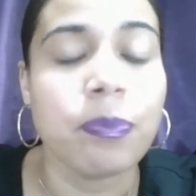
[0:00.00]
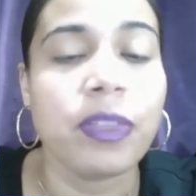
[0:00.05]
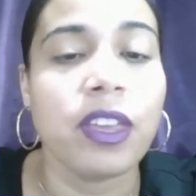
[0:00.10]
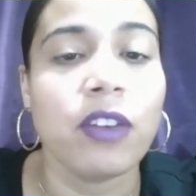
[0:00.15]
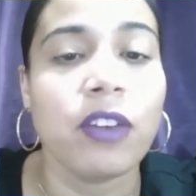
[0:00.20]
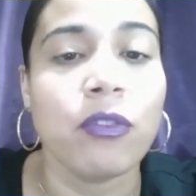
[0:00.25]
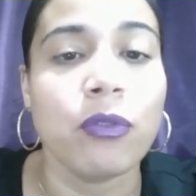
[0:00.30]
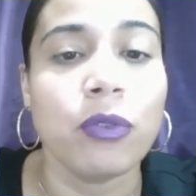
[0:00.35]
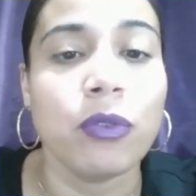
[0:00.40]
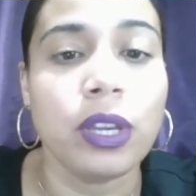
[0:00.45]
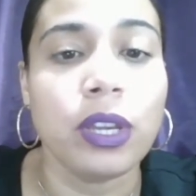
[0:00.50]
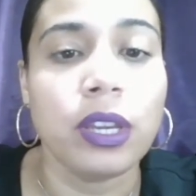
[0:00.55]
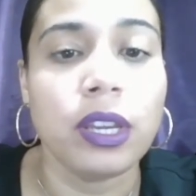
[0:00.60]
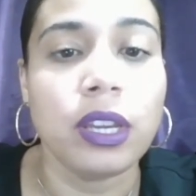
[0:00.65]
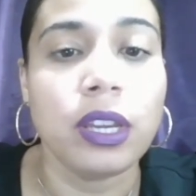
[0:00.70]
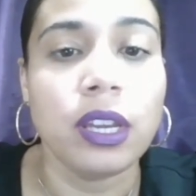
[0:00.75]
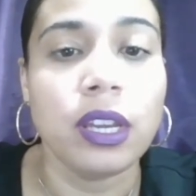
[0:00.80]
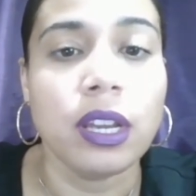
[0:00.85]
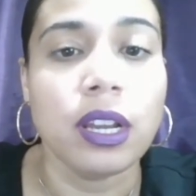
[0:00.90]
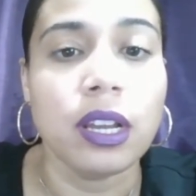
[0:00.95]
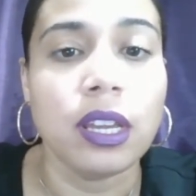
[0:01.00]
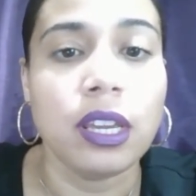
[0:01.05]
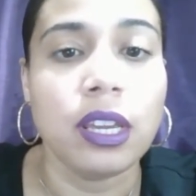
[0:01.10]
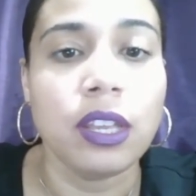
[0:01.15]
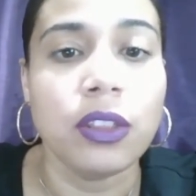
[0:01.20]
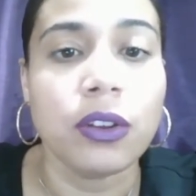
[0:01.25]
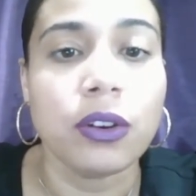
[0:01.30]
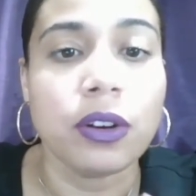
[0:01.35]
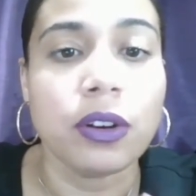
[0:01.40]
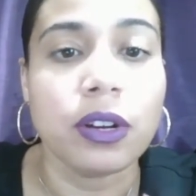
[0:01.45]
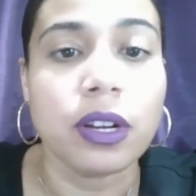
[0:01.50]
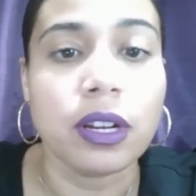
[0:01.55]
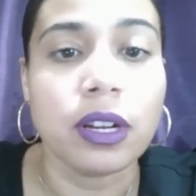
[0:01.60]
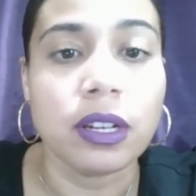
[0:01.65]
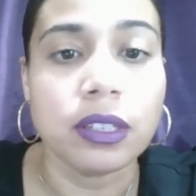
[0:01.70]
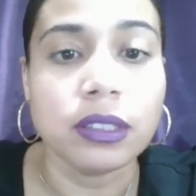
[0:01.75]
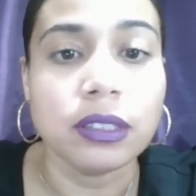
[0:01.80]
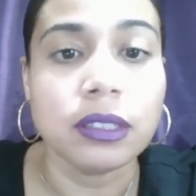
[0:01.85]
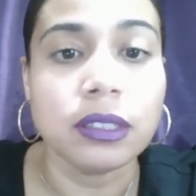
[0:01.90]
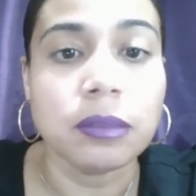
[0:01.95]
if we either
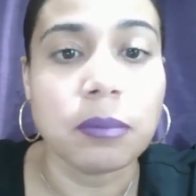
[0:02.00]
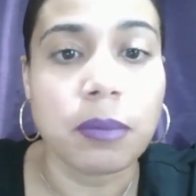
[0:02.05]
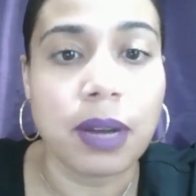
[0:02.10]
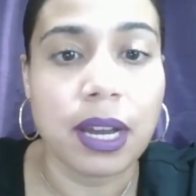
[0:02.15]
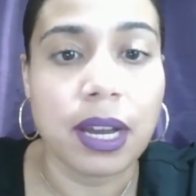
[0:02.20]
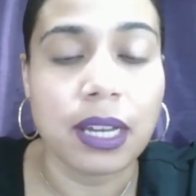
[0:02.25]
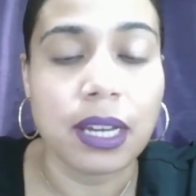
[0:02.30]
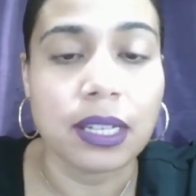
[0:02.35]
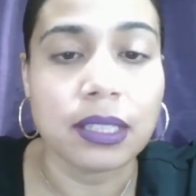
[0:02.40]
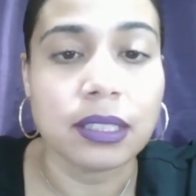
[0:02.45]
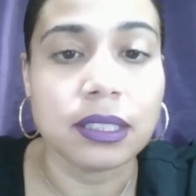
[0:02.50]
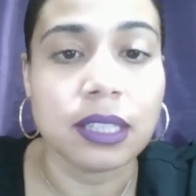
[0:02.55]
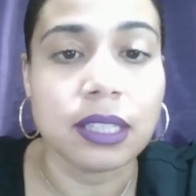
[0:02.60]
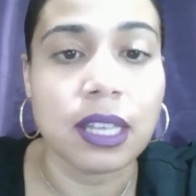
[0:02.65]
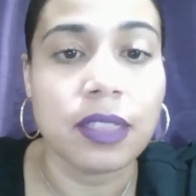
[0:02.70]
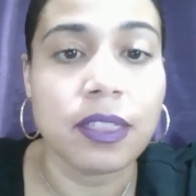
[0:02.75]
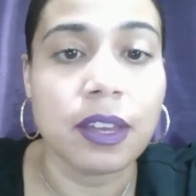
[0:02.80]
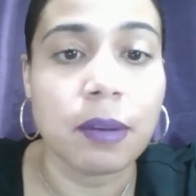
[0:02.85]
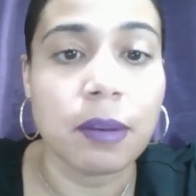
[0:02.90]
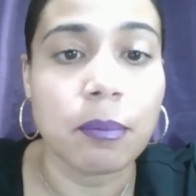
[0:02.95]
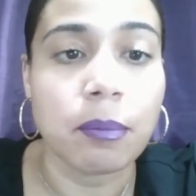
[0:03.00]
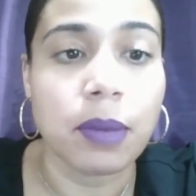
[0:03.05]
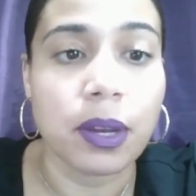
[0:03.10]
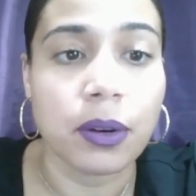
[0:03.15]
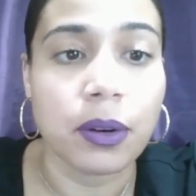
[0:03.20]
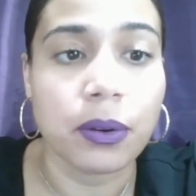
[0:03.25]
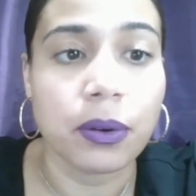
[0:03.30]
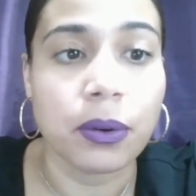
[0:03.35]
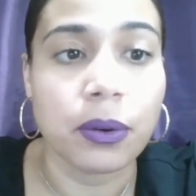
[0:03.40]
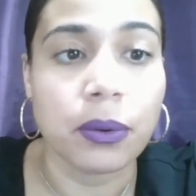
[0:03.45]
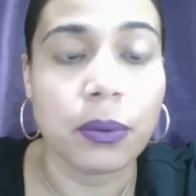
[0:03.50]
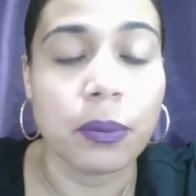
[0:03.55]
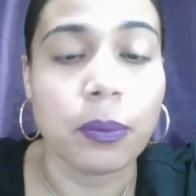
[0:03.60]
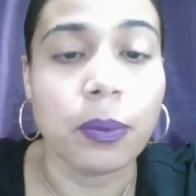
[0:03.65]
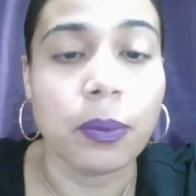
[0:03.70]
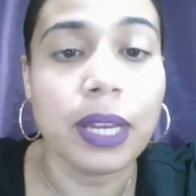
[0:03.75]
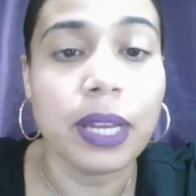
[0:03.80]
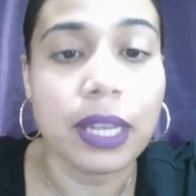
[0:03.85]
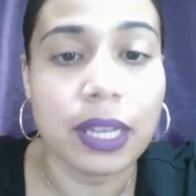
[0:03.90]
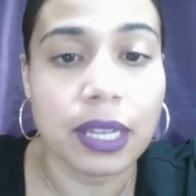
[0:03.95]
customize their medical
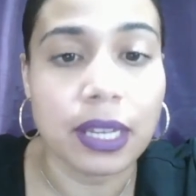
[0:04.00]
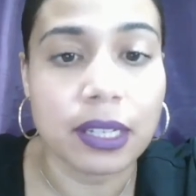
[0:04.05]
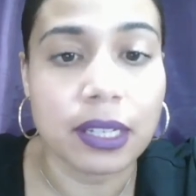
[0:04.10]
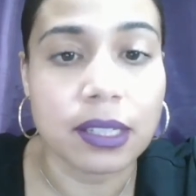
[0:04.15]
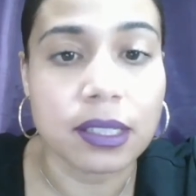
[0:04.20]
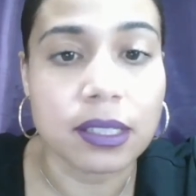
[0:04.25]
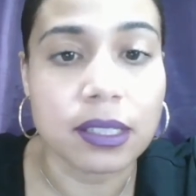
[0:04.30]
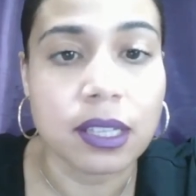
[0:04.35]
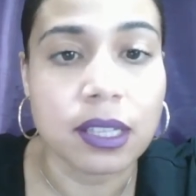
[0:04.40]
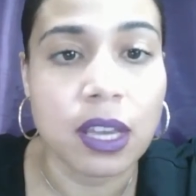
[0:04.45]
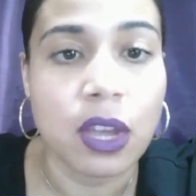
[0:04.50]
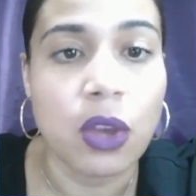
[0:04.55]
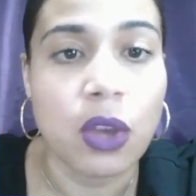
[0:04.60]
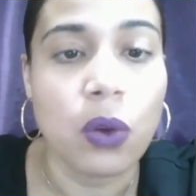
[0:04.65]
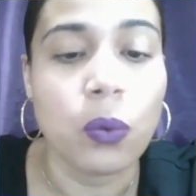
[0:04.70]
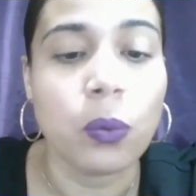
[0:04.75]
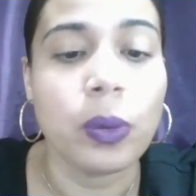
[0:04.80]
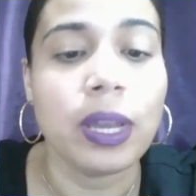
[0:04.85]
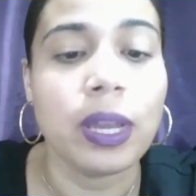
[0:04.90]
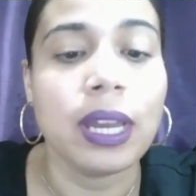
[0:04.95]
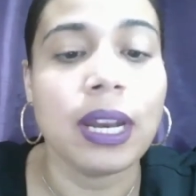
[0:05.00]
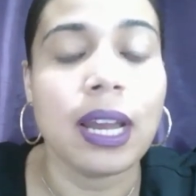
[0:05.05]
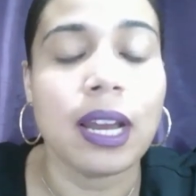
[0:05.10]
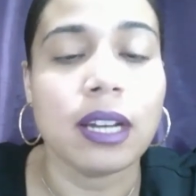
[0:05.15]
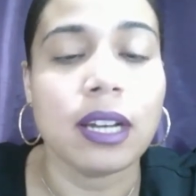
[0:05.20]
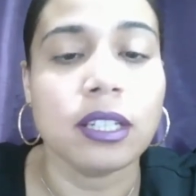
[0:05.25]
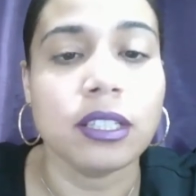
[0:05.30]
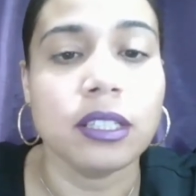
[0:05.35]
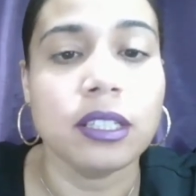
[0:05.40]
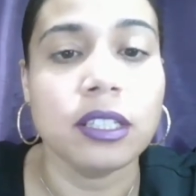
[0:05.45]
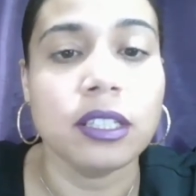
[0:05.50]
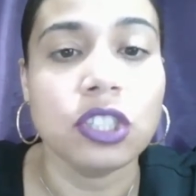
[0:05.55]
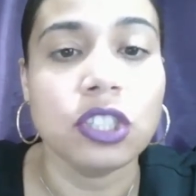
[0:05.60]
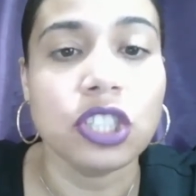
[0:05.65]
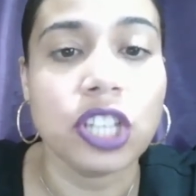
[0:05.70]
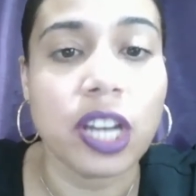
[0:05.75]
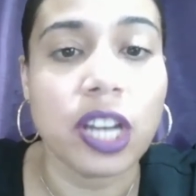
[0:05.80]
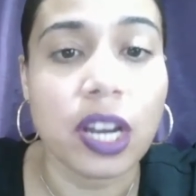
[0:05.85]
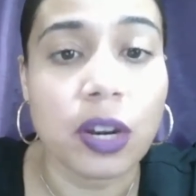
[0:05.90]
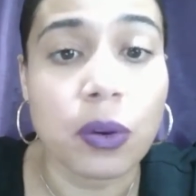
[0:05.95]
wigs, we can actually
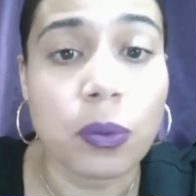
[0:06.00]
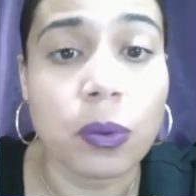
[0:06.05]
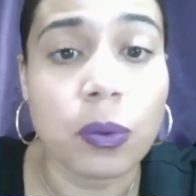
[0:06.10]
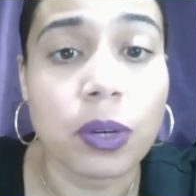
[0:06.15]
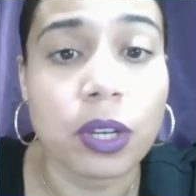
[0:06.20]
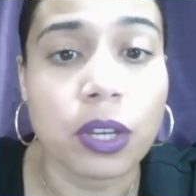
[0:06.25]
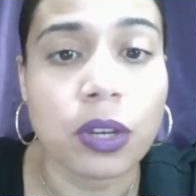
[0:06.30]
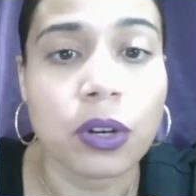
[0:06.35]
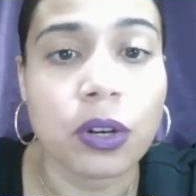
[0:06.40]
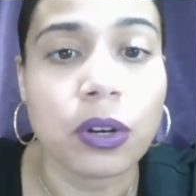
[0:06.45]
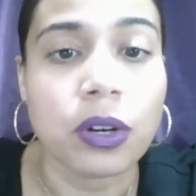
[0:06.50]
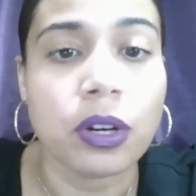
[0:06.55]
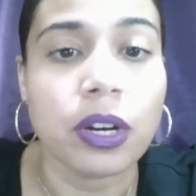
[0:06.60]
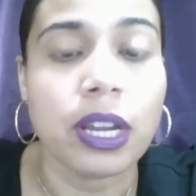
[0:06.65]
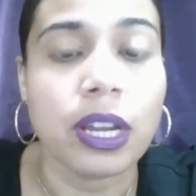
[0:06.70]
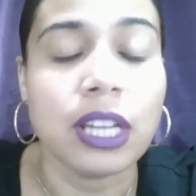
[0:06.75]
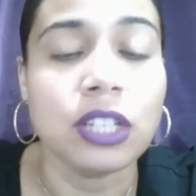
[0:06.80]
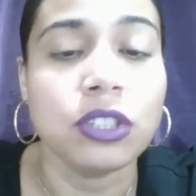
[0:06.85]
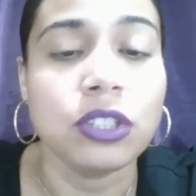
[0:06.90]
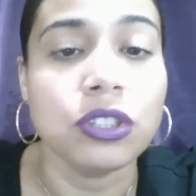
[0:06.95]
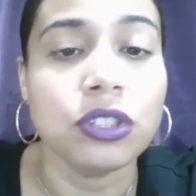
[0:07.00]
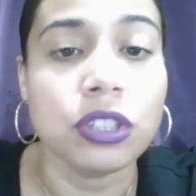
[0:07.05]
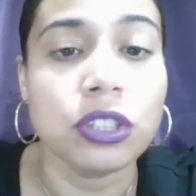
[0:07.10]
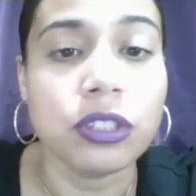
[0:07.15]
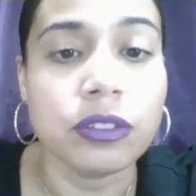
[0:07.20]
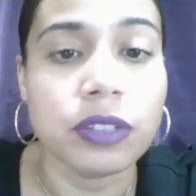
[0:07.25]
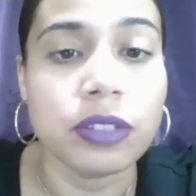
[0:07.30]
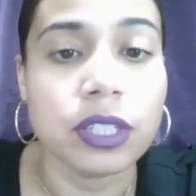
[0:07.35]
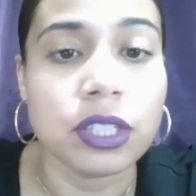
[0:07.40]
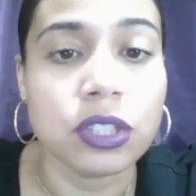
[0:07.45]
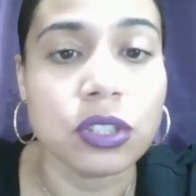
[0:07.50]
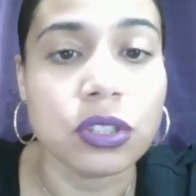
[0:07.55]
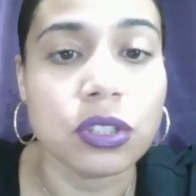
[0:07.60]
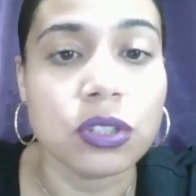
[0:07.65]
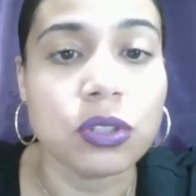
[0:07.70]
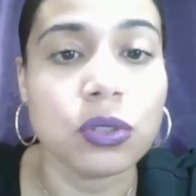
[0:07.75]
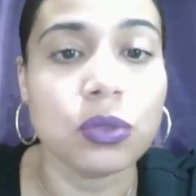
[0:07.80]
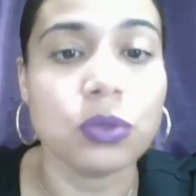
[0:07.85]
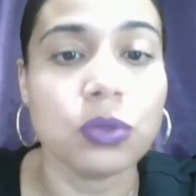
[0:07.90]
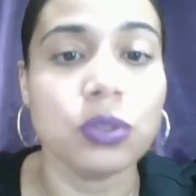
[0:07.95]
check with your insurance
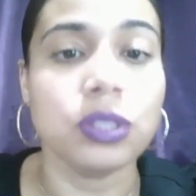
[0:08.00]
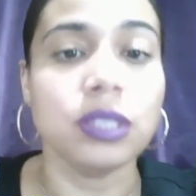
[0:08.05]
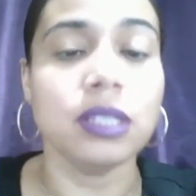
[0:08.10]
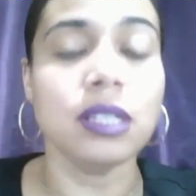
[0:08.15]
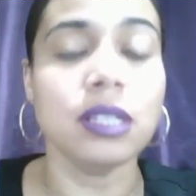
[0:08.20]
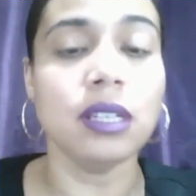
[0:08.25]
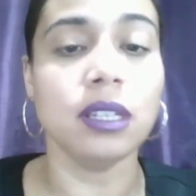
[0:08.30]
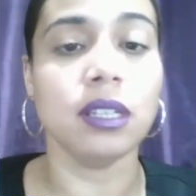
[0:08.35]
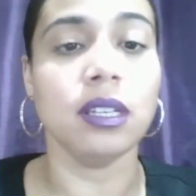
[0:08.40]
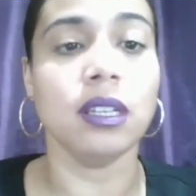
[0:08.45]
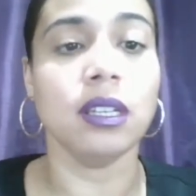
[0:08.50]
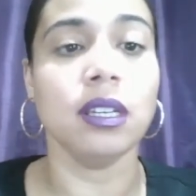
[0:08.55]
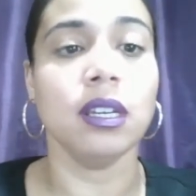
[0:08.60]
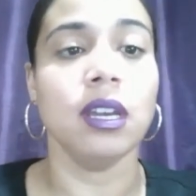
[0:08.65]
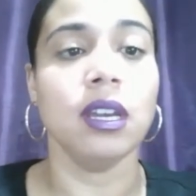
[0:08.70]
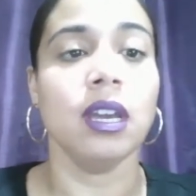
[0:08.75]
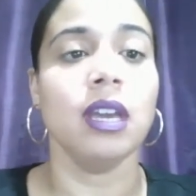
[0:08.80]
to see